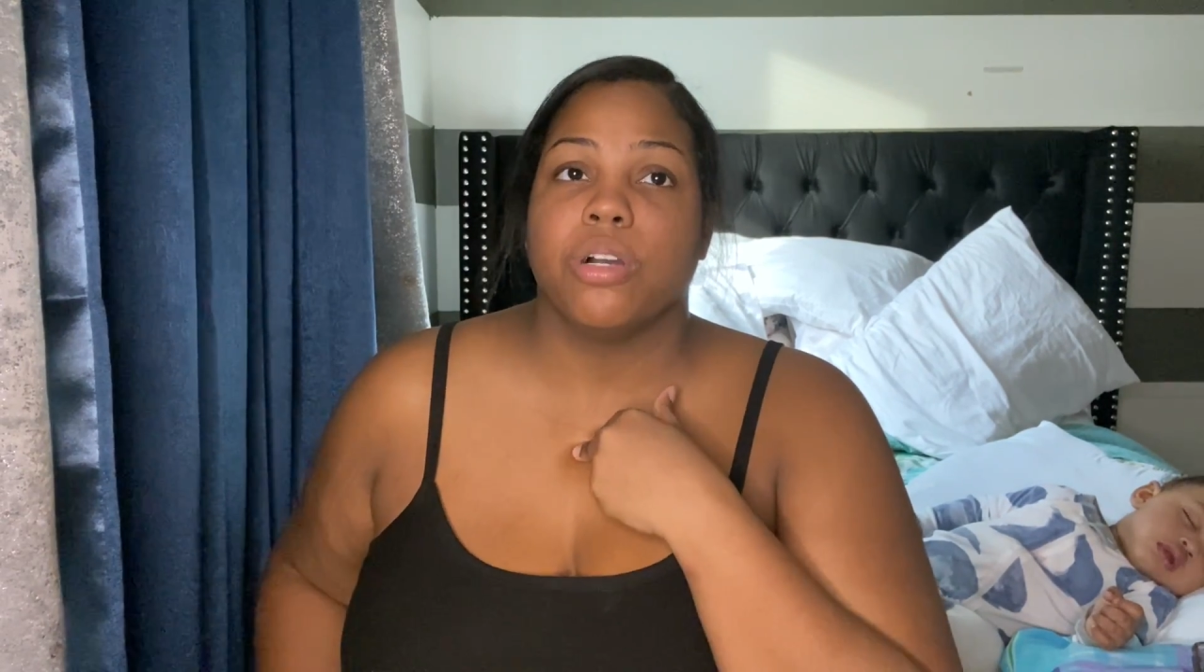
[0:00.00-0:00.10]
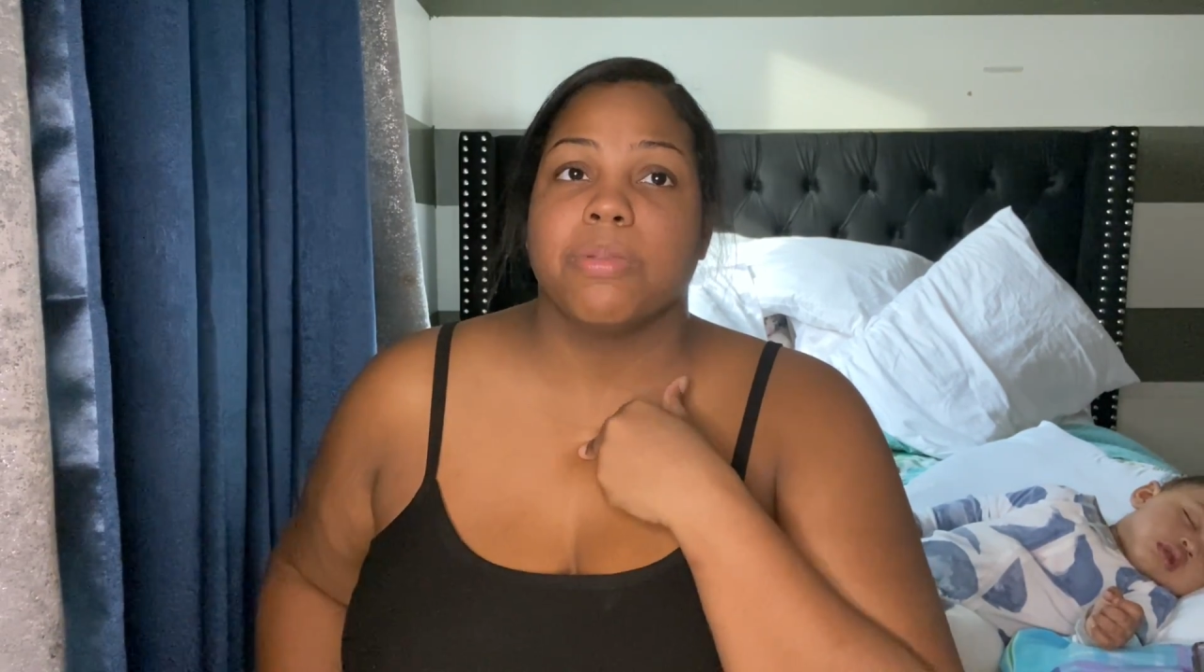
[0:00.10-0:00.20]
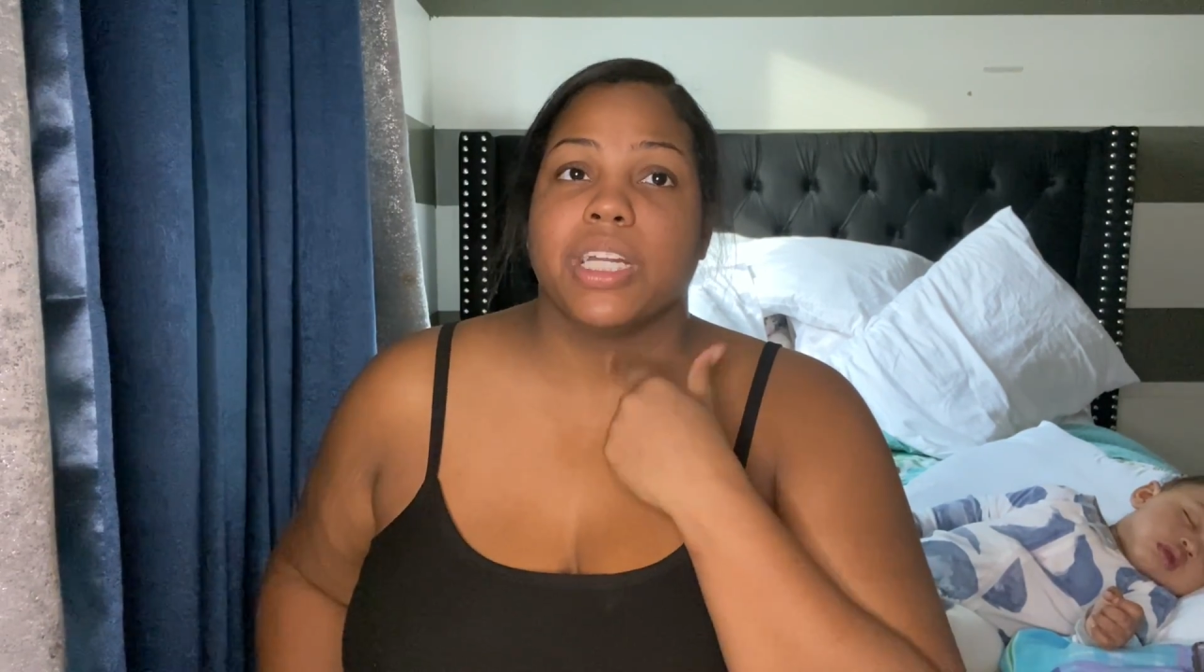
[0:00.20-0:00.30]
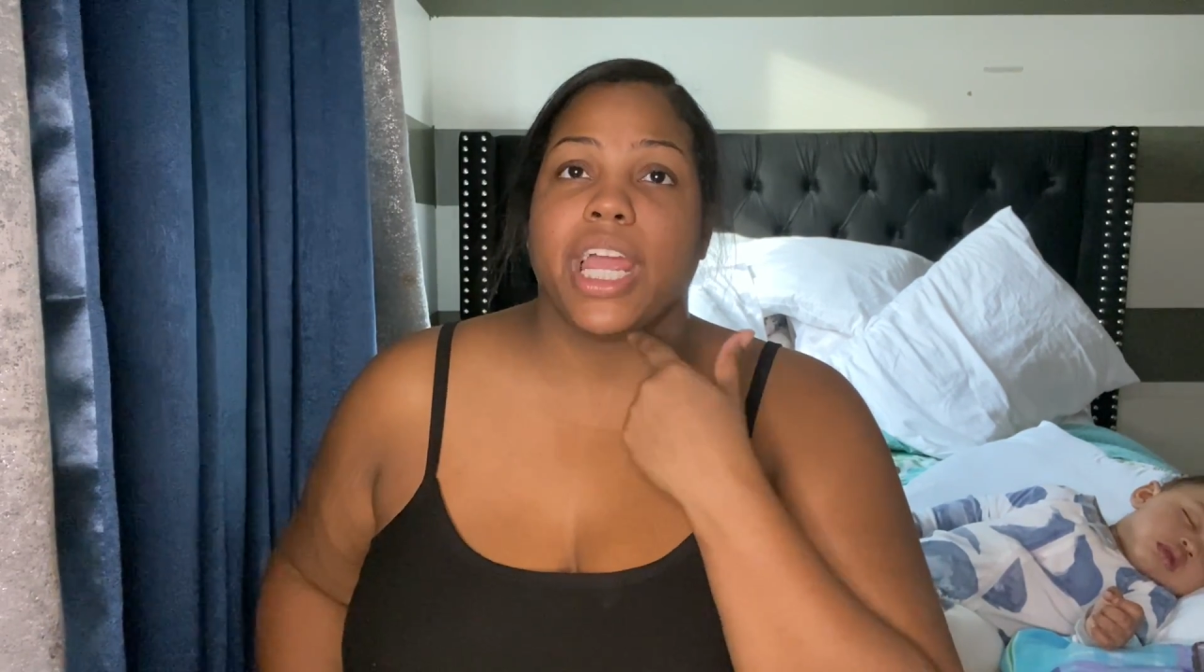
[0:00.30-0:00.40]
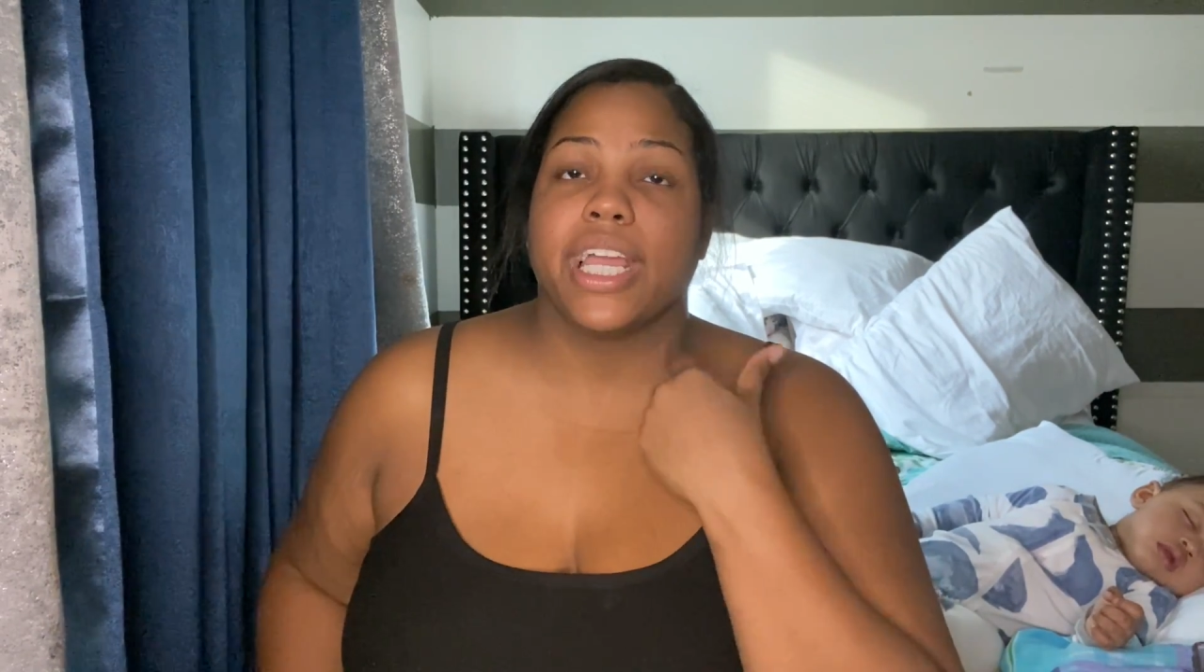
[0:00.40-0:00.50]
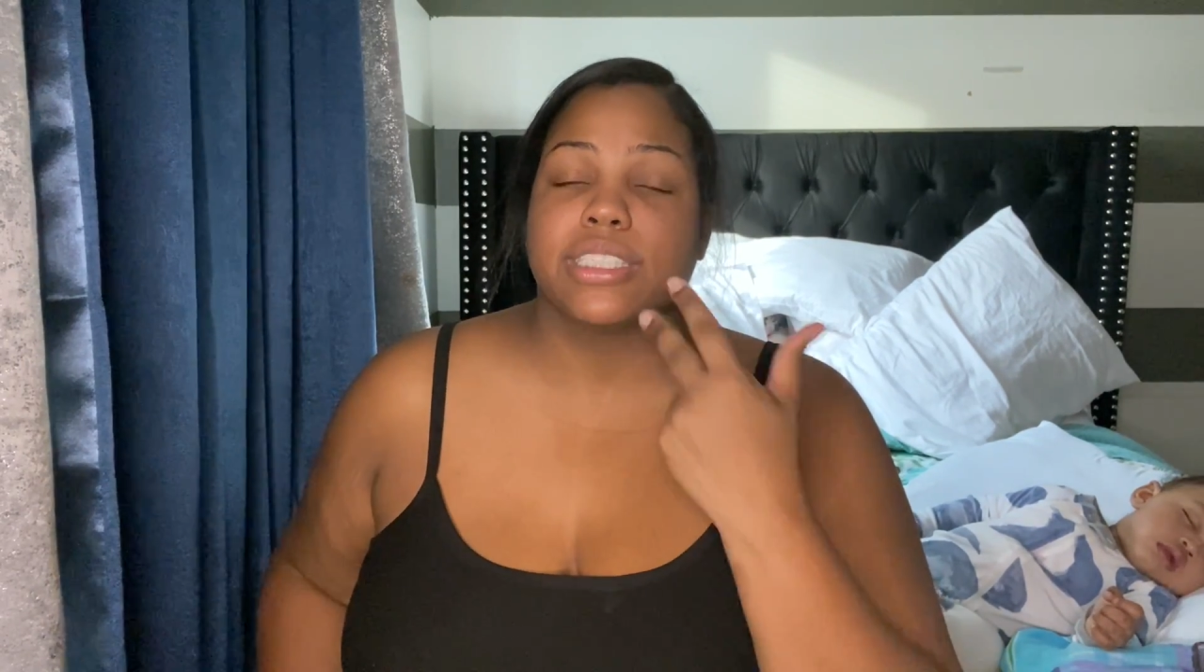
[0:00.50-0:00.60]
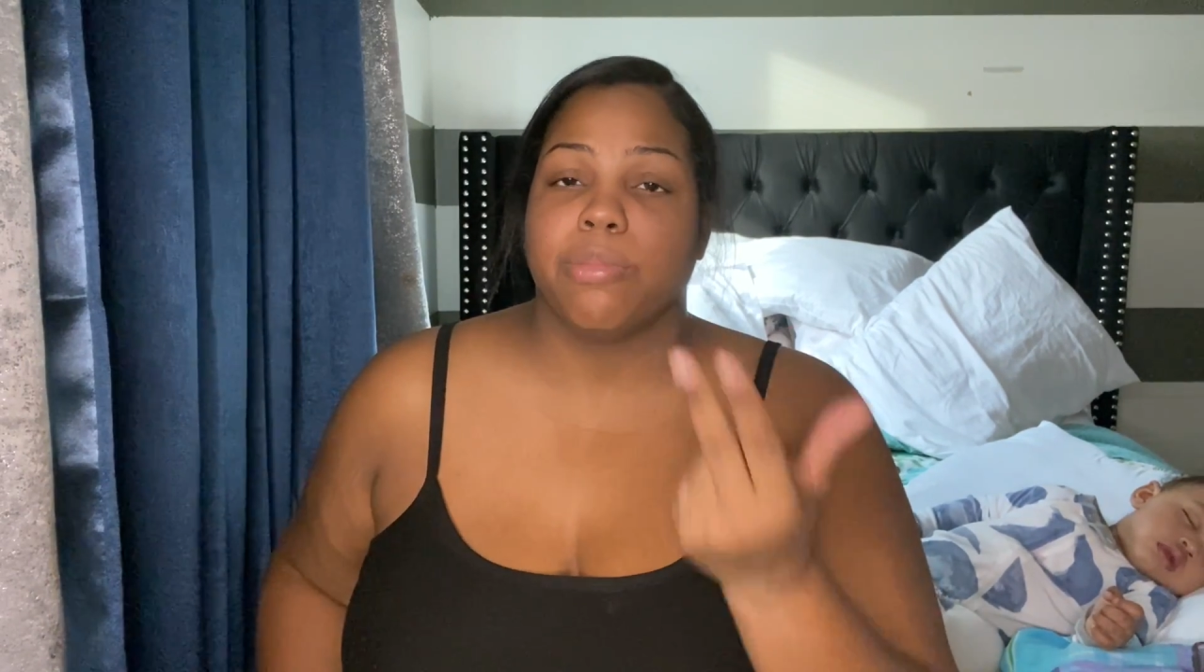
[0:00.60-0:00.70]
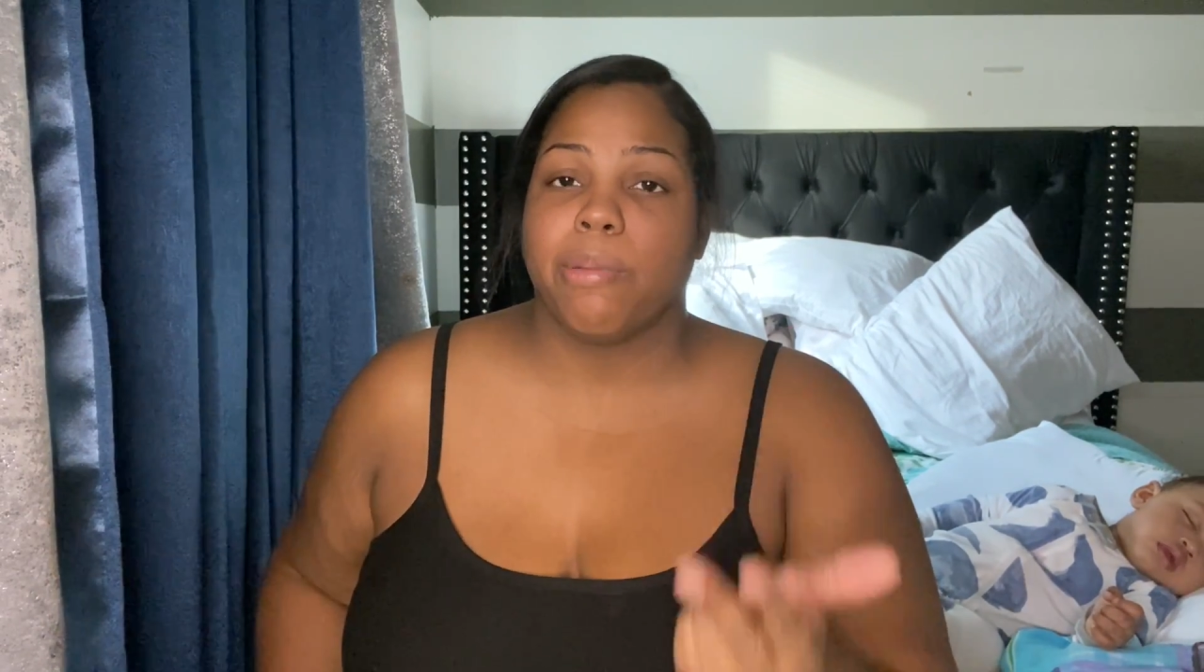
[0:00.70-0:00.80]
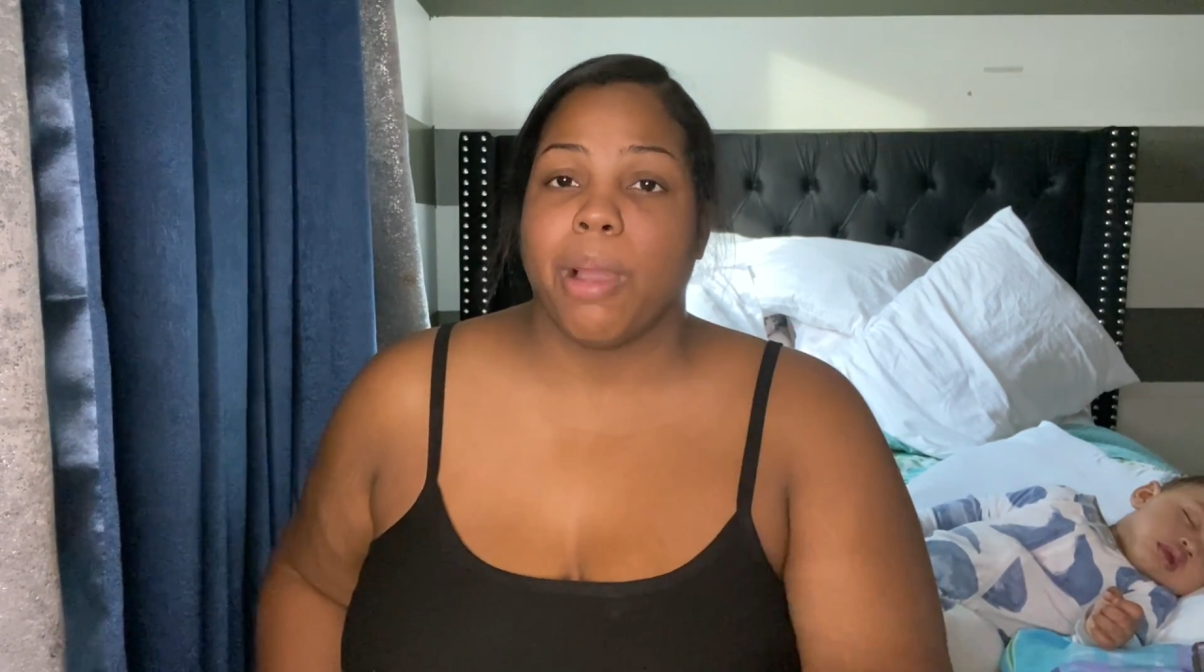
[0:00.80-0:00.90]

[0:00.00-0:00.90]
I'm going to ask about